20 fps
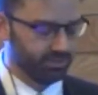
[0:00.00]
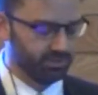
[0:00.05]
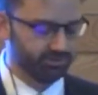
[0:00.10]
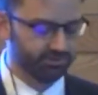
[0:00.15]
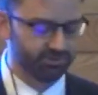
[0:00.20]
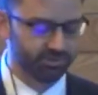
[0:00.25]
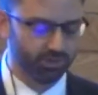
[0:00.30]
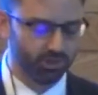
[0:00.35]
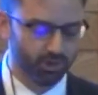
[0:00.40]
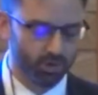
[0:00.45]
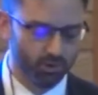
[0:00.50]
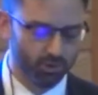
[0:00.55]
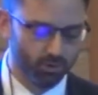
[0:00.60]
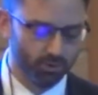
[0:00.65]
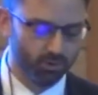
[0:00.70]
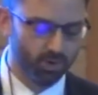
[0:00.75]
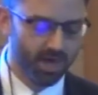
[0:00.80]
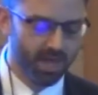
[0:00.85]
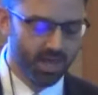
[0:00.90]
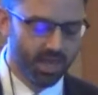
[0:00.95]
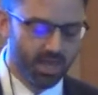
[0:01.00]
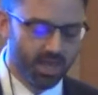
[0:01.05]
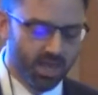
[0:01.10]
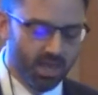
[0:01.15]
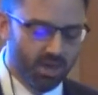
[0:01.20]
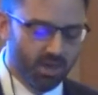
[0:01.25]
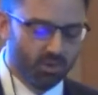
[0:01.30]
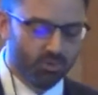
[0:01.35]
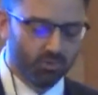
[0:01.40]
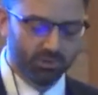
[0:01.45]
years ago,
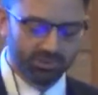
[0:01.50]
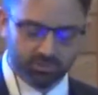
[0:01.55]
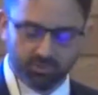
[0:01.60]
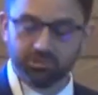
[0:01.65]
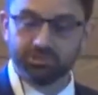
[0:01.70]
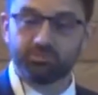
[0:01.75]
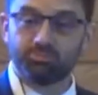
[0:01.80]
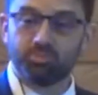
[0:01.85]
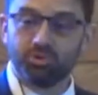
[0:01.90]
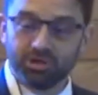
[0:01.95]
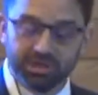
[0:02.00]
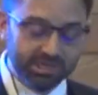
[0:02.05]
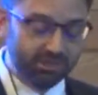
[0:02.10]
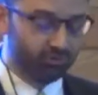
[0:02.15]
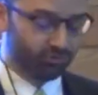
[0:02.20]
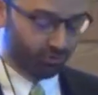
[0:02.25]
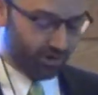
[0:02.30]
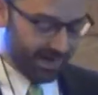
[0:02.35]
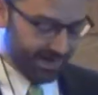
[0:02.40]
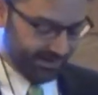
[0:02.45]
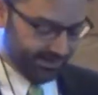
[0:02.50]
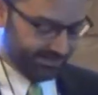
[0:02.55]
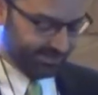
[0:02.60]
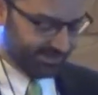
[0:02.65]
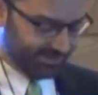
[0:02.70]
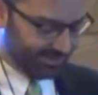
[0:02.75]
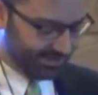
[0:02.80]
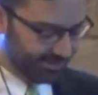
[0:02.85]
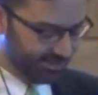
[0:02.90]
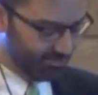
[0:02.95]
which was pretty
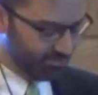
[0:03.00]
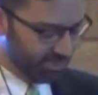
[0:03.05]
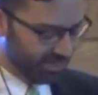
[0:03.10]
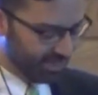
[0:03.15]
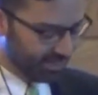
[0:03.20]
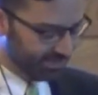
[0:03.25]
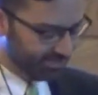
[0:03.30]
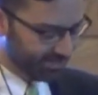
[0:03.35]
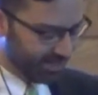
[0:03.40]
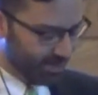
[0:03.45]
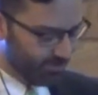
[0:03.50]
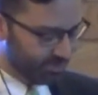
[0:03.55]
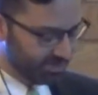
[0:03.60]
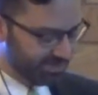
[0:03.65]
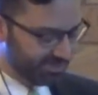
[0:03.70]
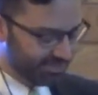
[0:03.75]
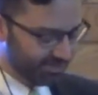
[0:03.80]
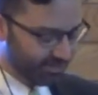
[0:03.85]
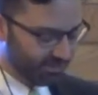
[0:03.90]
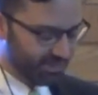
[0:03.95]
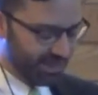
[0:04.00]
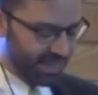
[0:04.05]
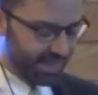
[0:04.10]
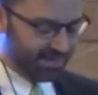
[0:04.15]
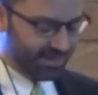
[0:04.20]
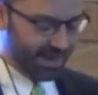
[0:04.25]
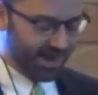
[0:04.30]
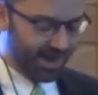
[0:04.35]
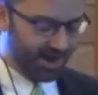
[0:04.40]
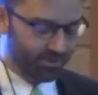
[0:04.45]
great, because up until
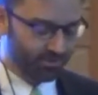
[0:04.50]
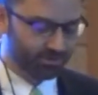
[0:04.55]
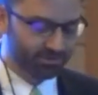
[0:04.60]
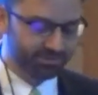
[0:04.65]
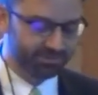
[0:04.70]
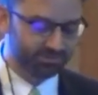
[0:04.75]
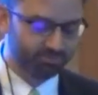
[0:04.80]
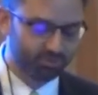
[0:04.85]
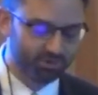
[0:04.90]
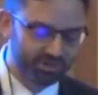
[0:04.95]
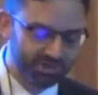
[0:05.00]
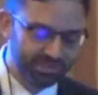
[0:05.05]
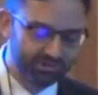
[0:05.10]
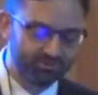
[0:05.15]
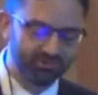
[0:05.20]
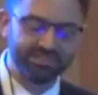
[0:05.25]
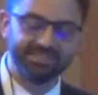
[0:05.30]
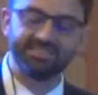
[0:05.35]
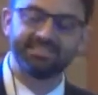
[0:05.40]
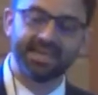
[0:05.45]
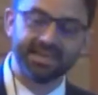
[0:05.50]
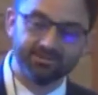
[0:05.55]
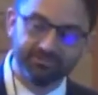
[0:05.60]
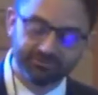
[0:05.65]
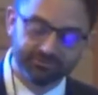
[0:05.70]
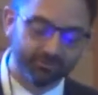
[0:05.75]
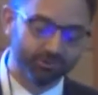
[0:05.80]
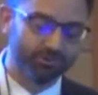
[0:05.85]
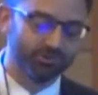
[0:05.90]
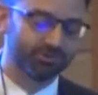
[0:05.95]
then, I was pretty
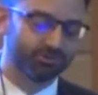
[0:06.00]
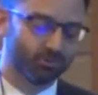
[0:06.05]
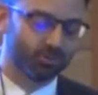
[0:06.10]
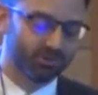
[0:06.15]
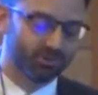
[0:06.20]
resentful